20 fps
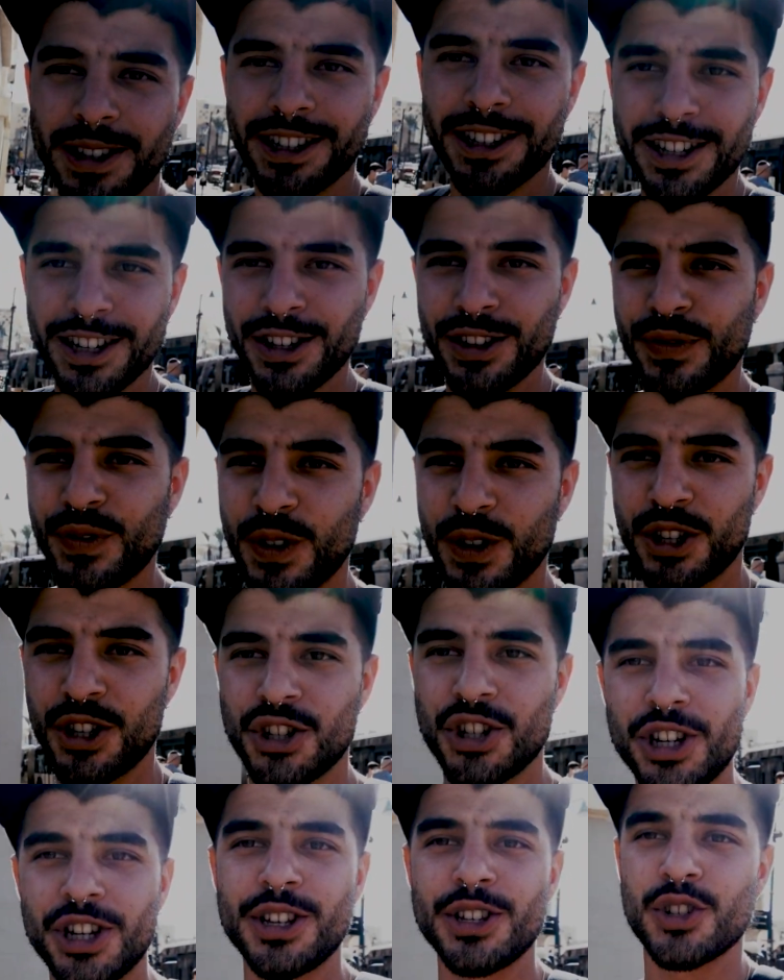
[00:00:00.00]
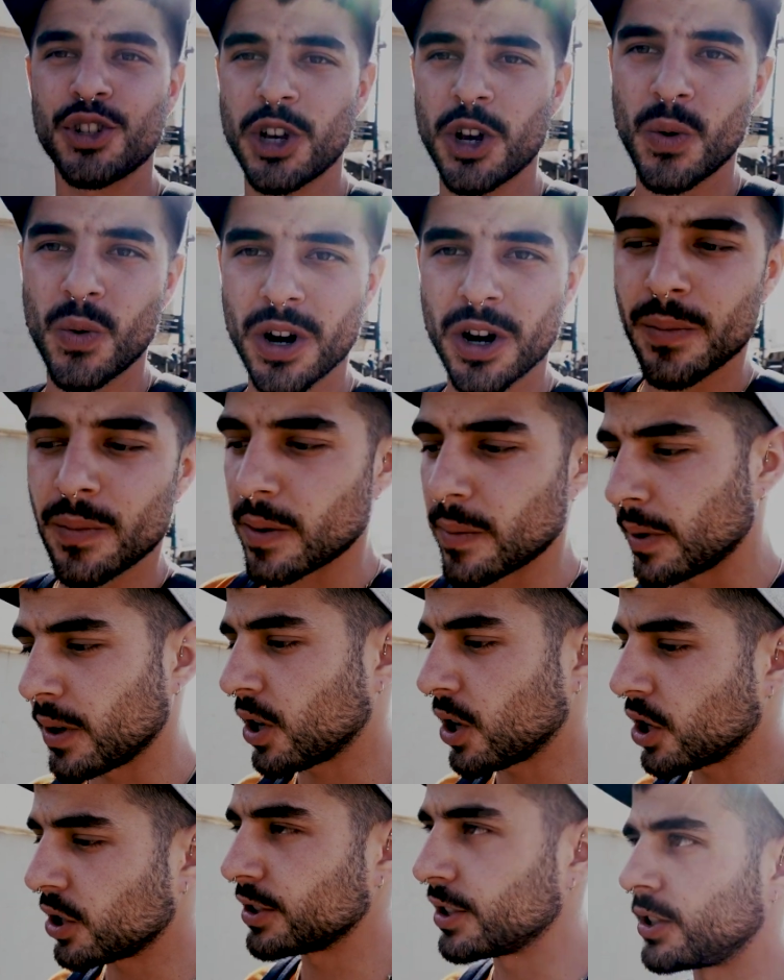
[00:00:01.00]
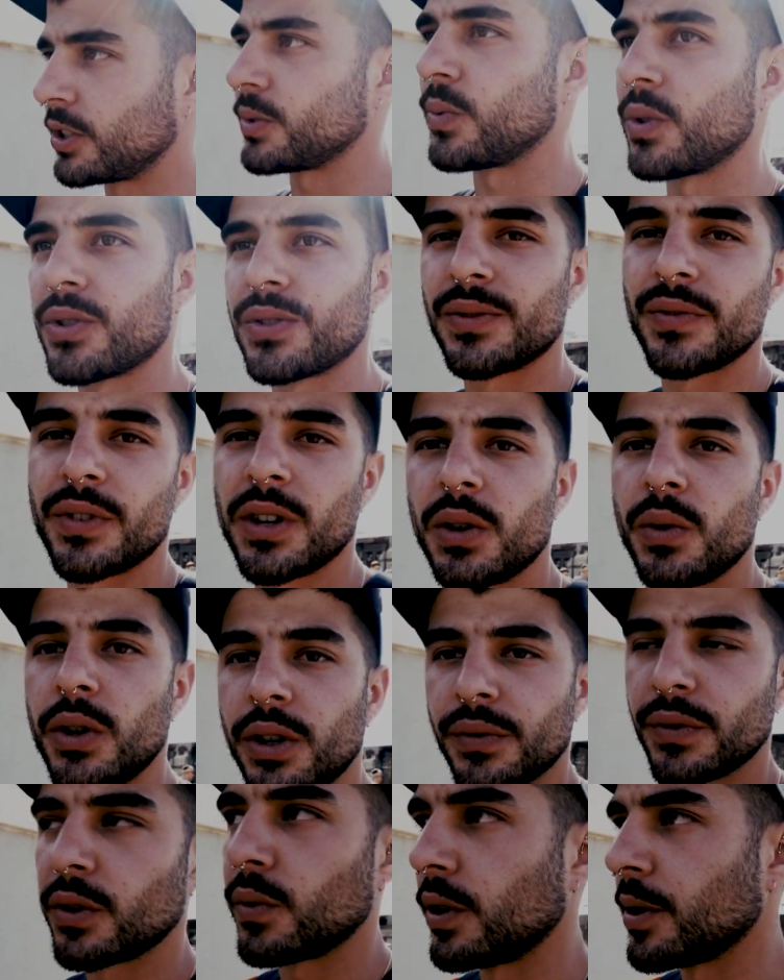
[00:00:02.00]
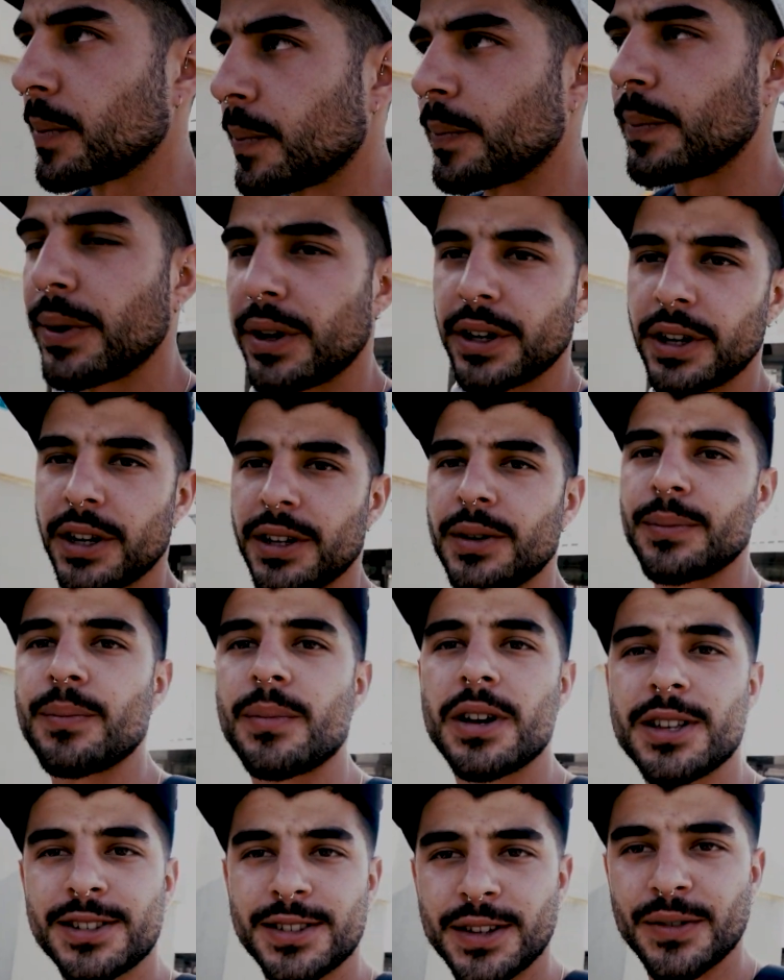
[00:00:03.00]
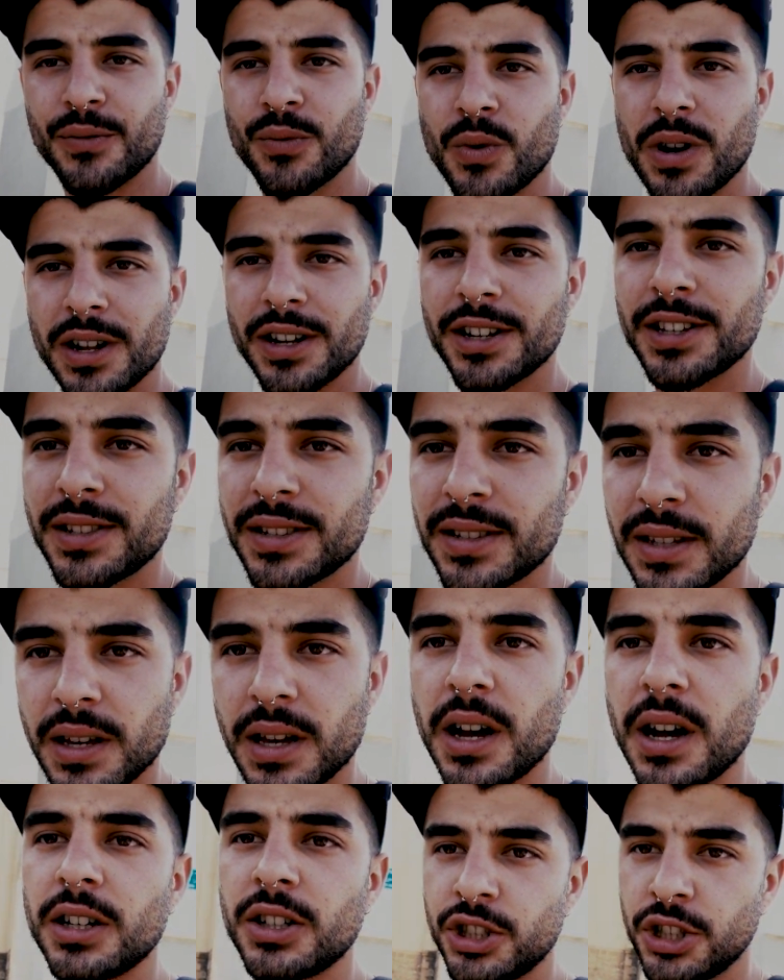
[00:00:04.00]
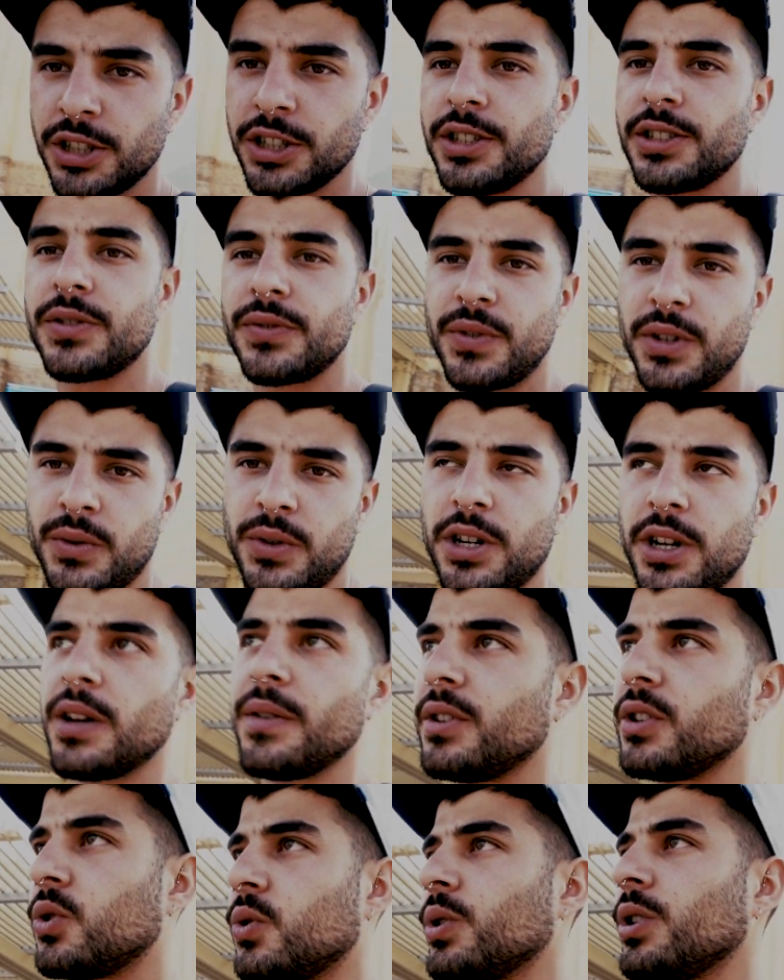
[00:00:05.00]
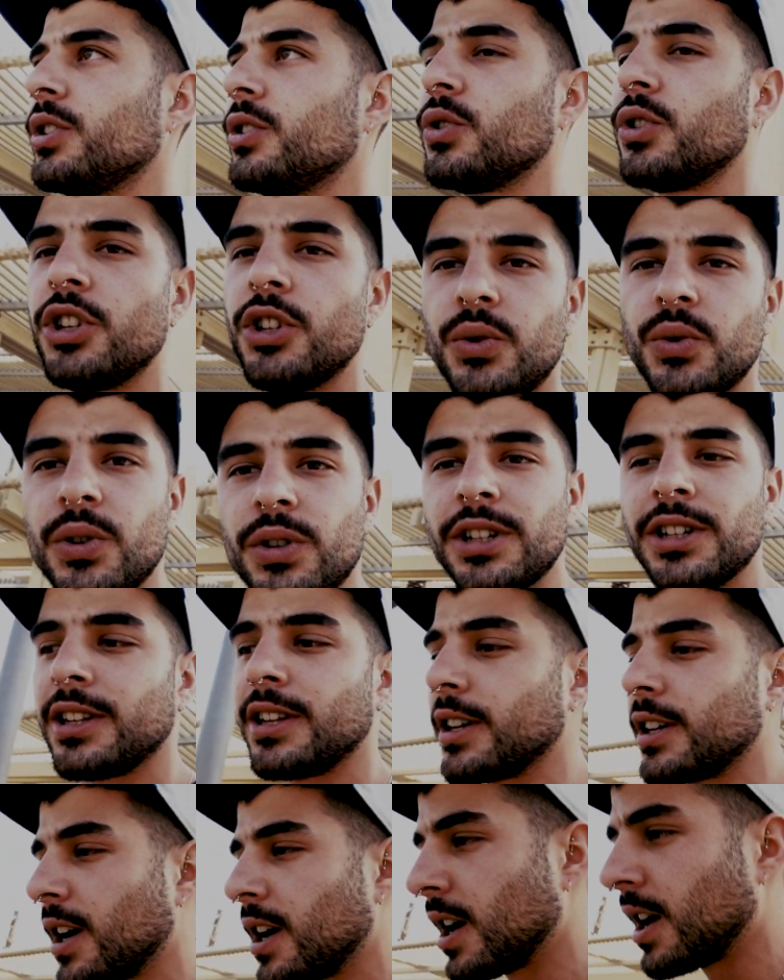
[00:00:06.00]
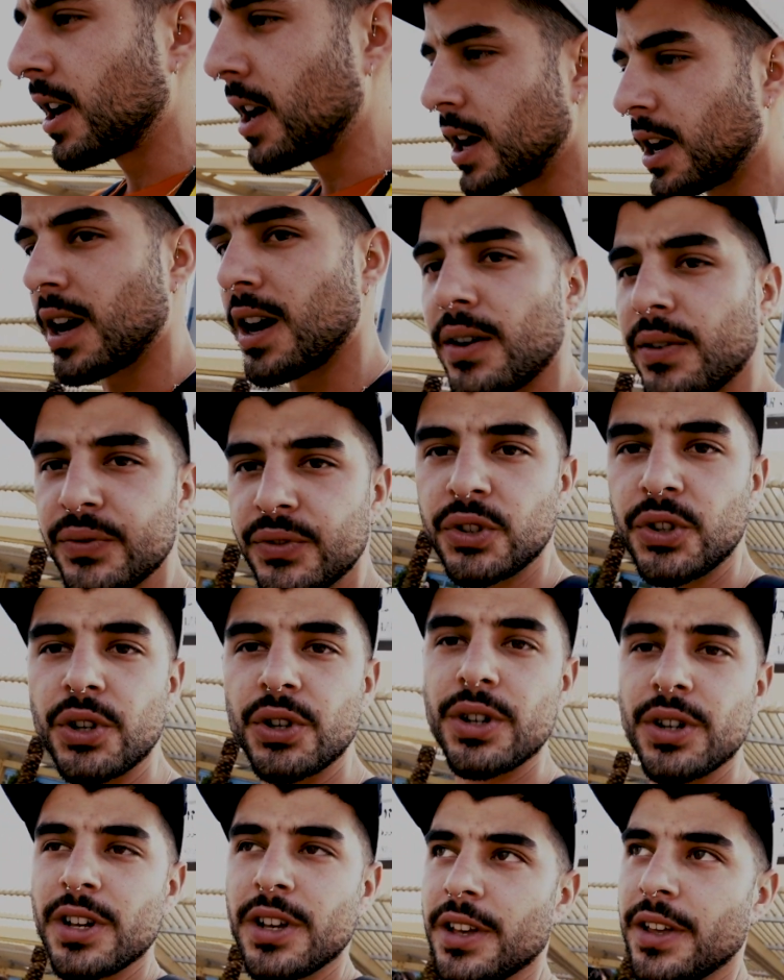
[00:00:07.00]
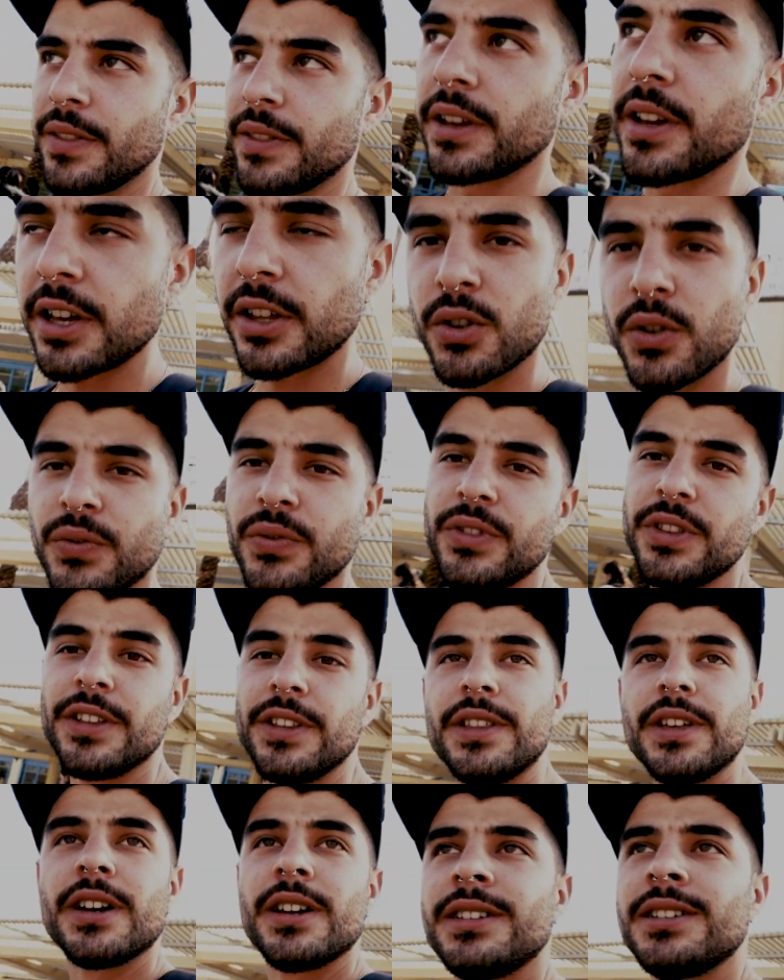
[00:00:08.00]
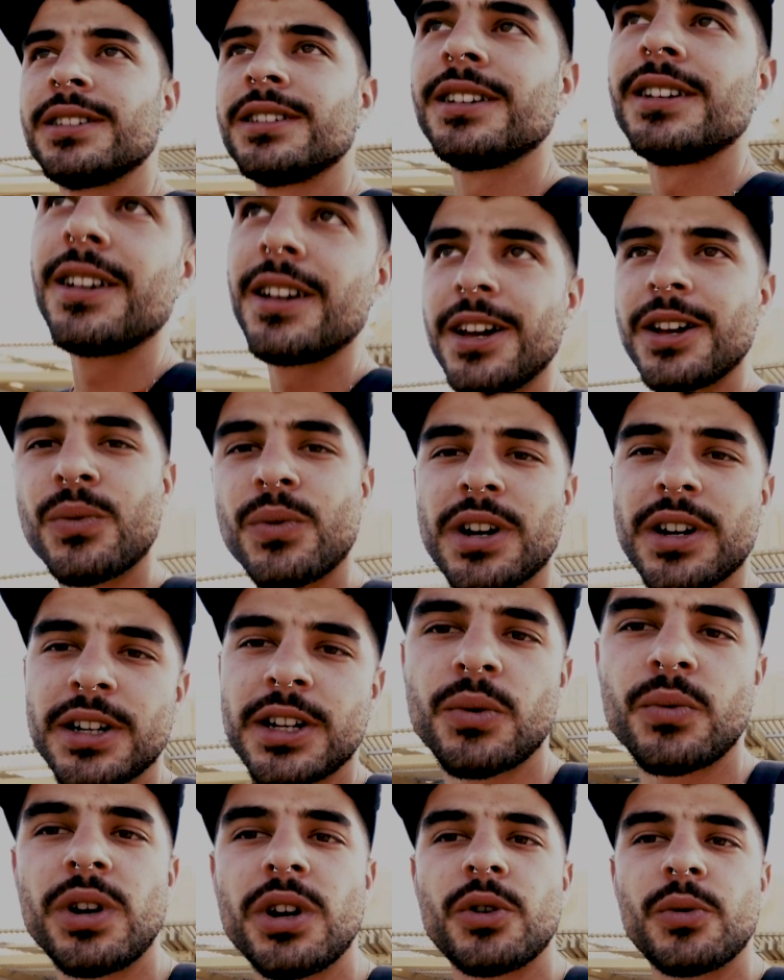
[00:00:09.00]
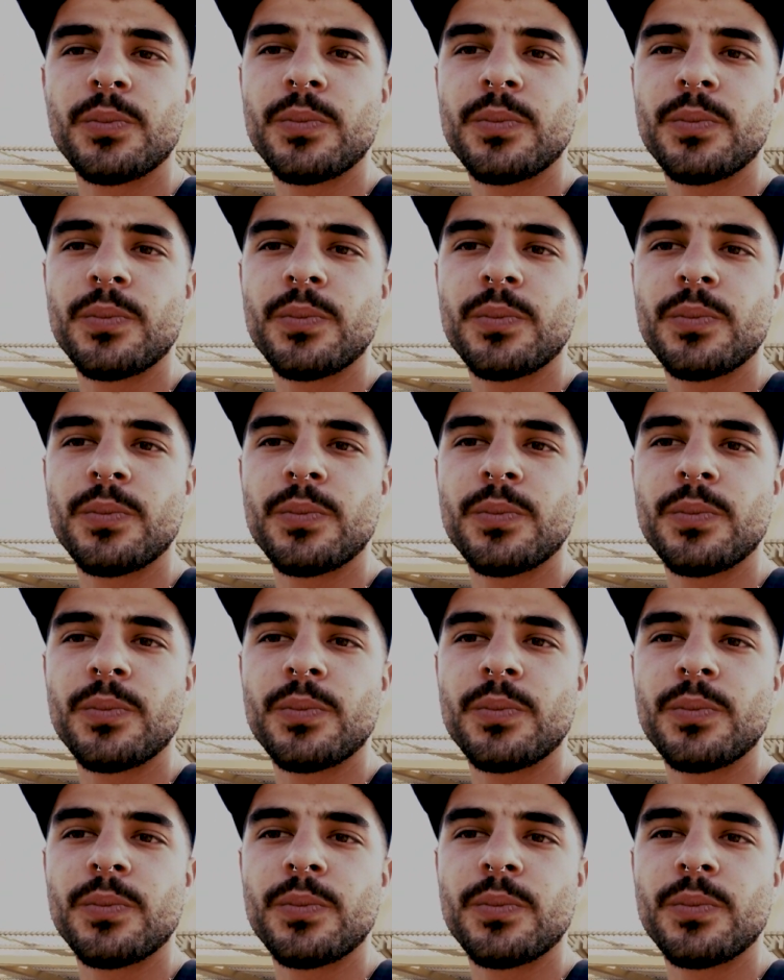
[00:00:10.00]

didn't finish his shawarma because it was very big and massive one. It's very heavy to eat. You need to eat it like after the end of the day. And right now we are